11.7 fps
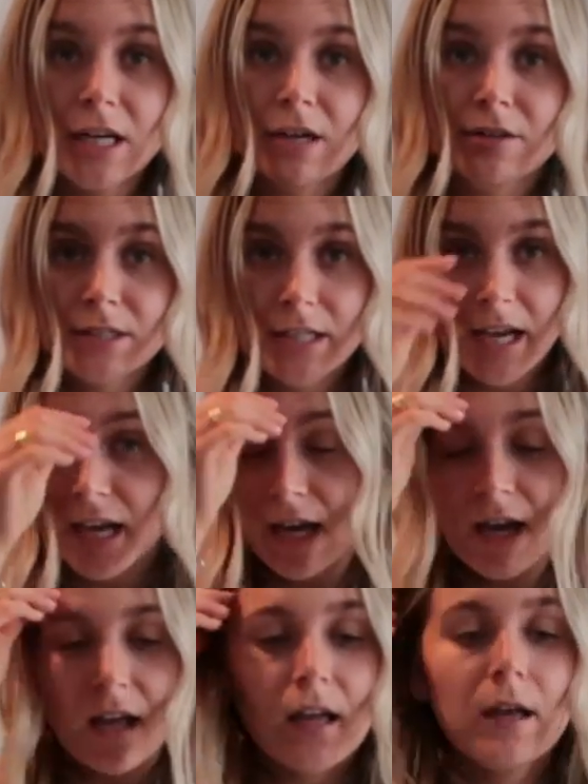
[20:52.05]
like I was
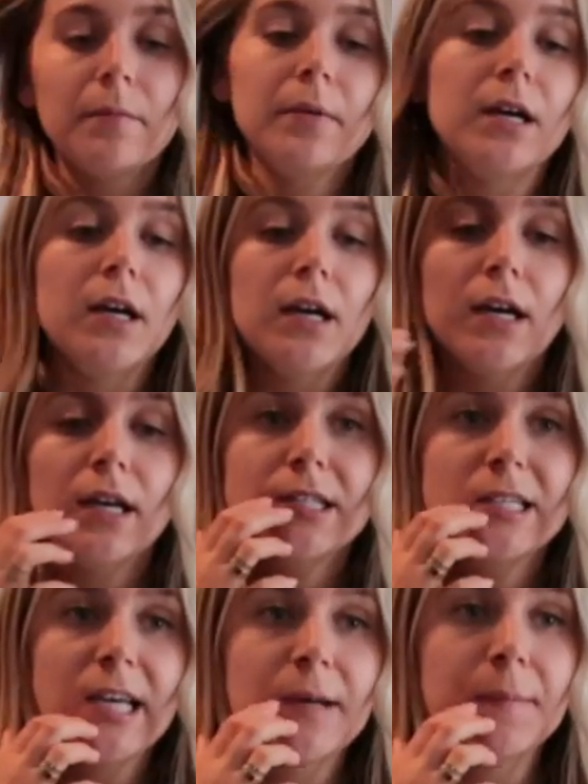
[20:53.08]
saying. I'm gonna
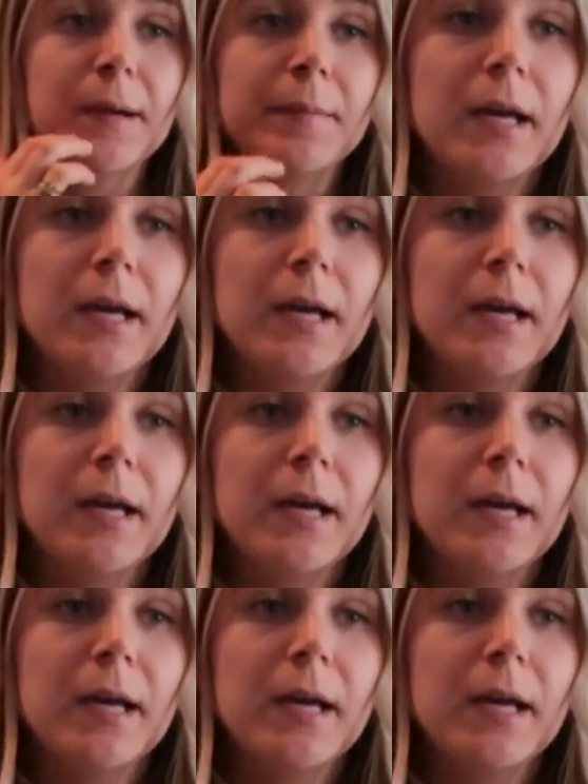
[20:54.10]
take my